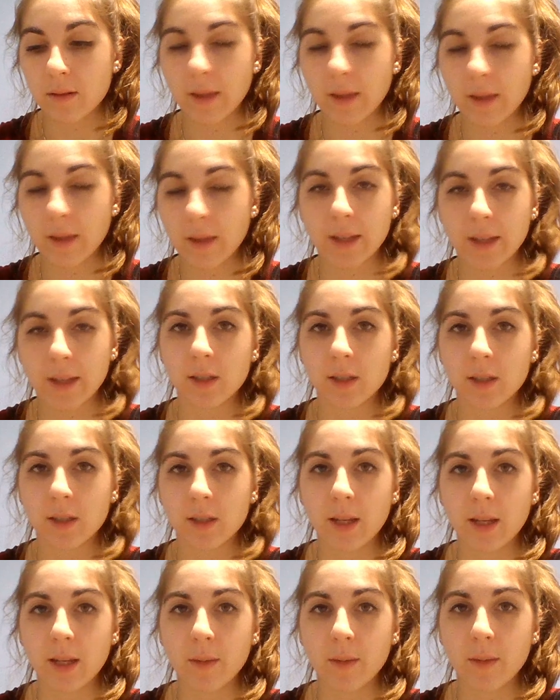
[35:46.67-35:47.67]
that just
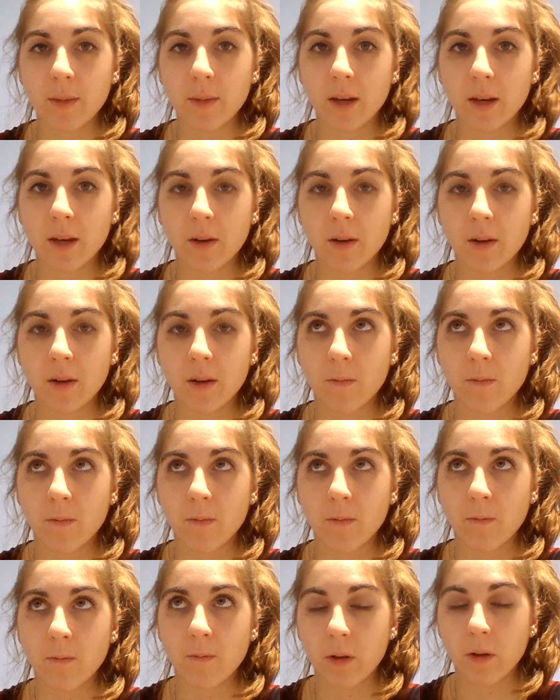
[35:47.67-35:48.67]
take me on a
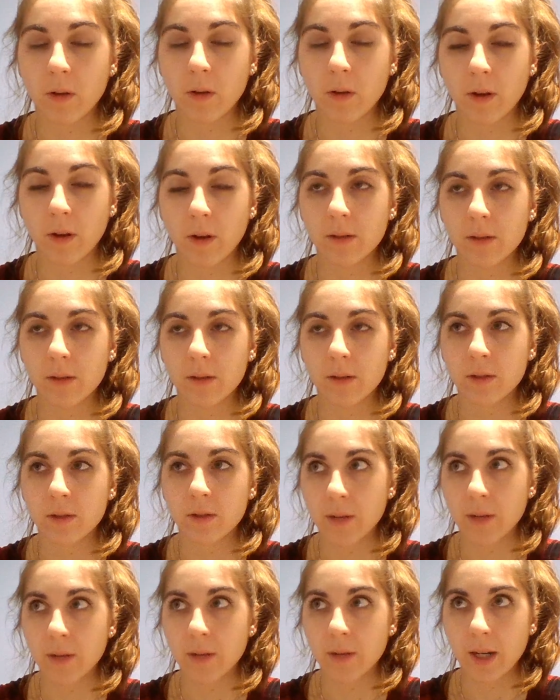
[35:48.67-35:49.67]
roller
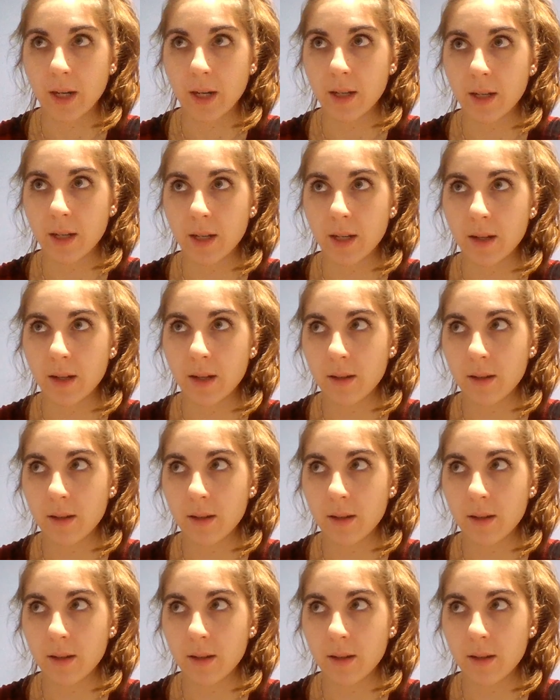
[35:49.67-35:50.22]
coaster ride.